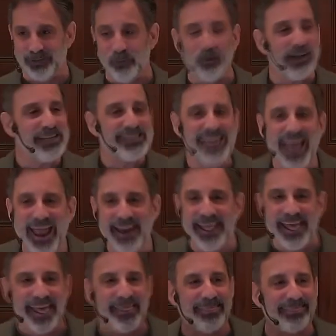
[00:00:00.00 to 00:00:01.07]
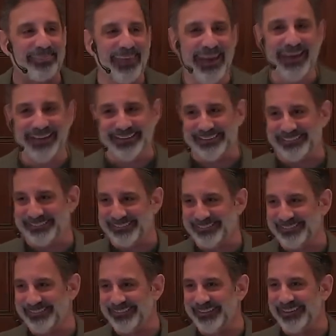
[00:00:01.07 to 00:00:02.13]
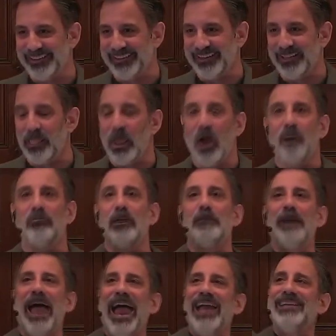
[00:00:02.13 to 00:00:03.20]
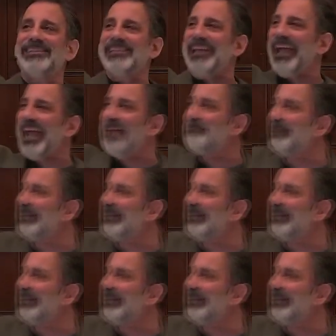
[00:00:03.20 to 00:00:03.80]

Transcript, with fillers: What is that thing? Repent and